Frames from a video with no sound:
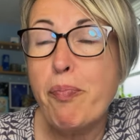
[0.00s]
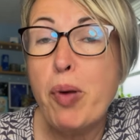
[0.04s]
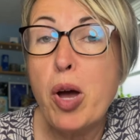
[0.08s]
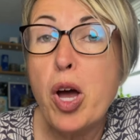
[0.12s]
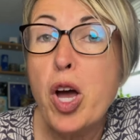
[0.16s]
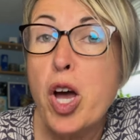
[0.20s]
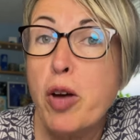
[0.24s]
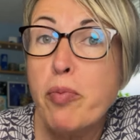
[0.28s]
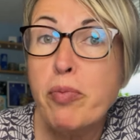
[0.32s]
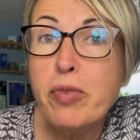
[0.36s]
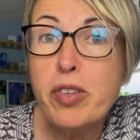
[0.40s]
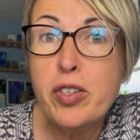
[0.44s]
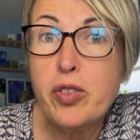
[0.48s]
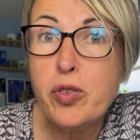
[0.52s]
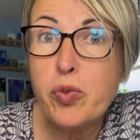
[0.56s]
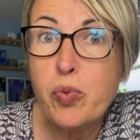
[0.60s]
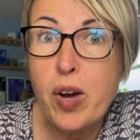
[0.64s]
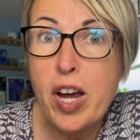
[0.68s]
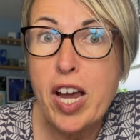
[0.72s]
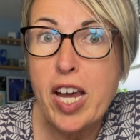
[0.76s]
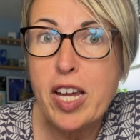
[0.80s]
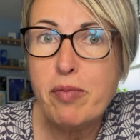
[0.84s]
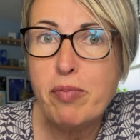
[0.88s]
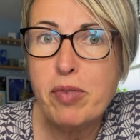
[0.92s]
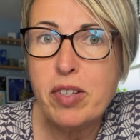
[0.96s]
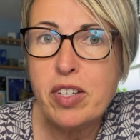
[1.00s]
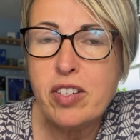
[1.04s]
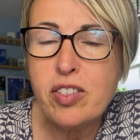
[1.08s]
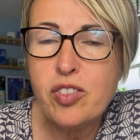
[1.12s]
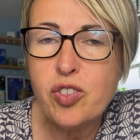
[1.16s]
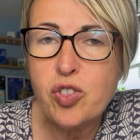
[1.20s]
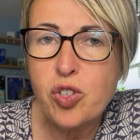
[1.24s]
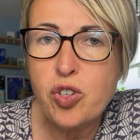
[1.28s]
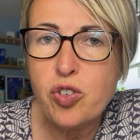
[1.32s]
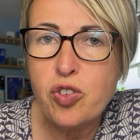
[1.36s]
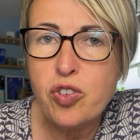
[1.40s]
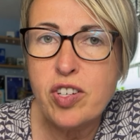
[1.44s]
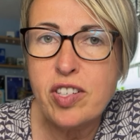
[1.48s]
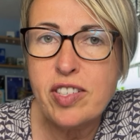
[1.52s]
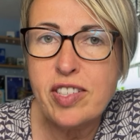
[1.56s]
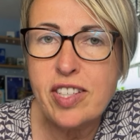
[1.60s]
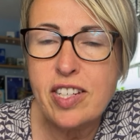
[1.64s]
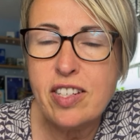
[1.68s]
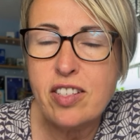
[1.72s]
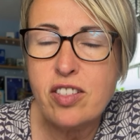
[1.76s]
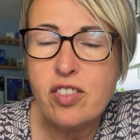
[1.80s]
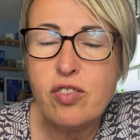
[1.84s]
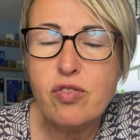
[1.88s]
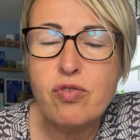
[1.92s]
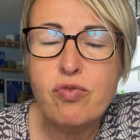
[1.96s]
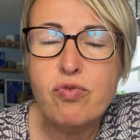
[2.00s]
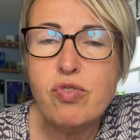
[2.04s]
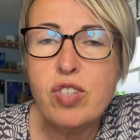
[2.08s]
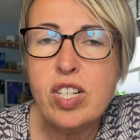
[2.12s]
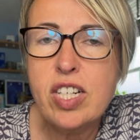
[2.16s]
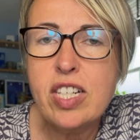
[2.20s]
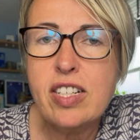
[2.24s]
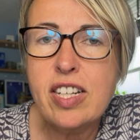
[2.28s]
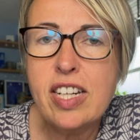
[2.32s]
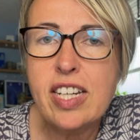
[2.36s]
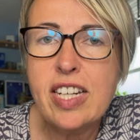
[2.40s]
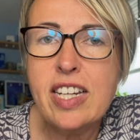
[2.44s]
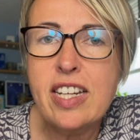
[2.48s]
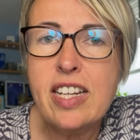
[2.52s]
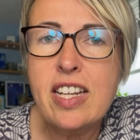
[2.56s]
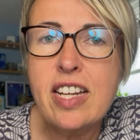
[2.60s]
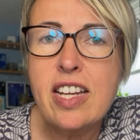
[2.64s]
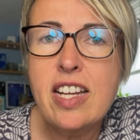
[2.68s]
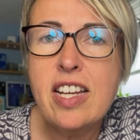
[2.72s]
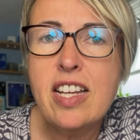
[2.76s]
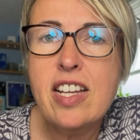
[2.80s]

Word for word: permanent way because Taurus is a really